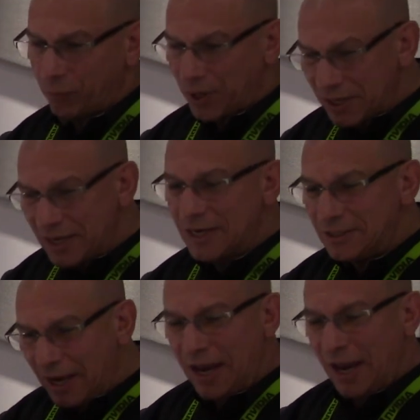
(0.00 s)
We need
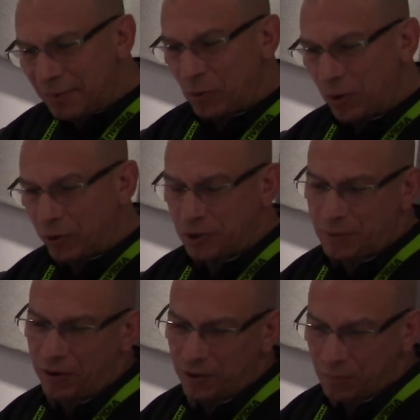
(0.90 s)
to add more
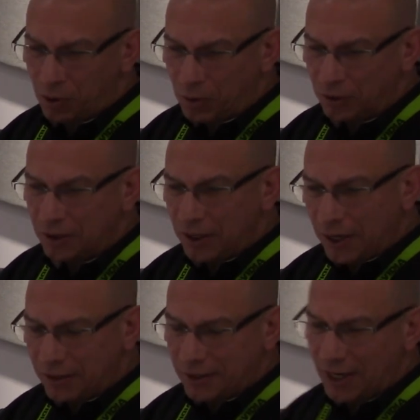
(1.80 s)
horsepower to mobile,
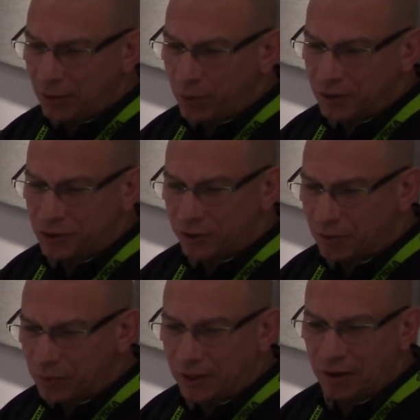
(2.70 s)
and K1 is going to
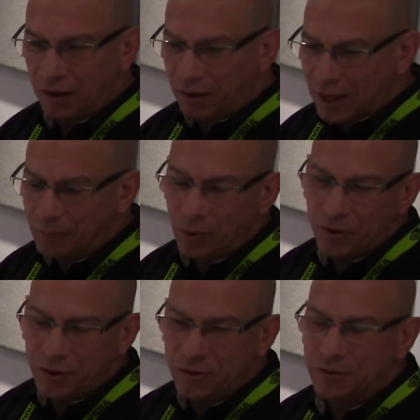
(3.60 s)
bring a lot more
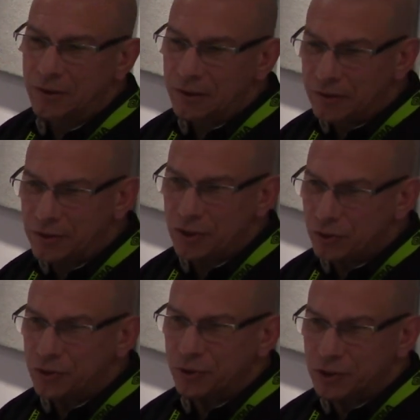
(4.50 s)
than the
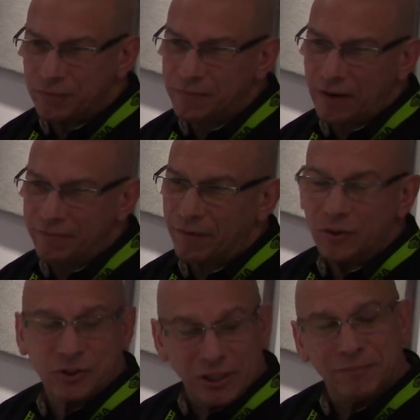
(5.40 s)
users have, have ever
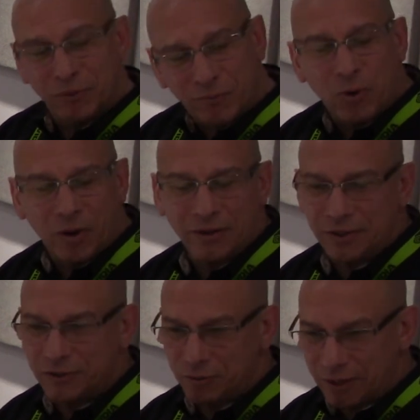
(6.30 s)
seen before
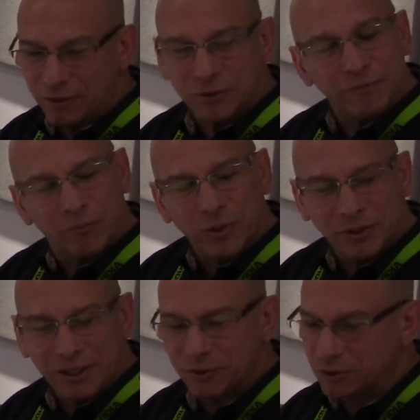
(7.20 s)
in
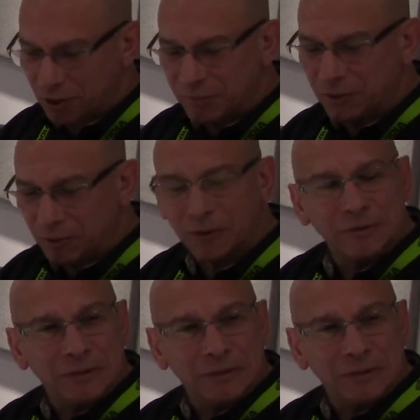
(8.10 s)
2014. So it's going to be cool.